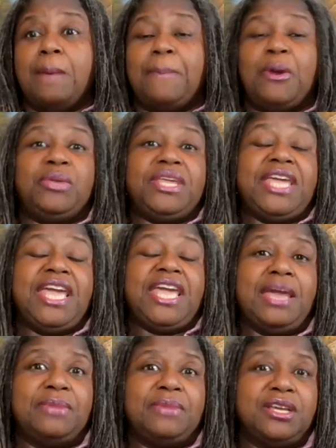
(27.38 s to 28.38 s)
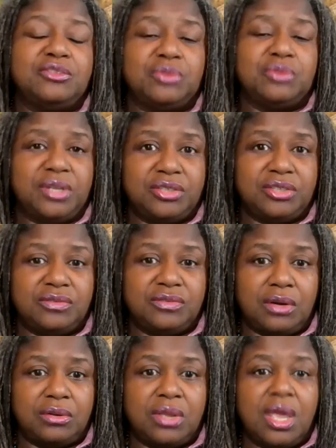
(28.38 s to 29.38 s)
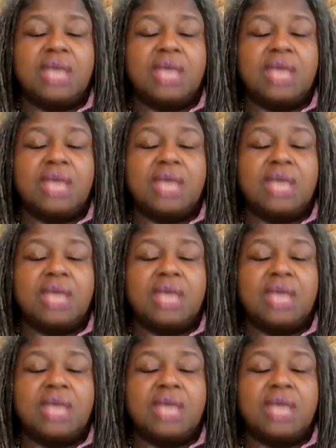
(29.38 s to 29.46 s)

but we can't because we're an introvert.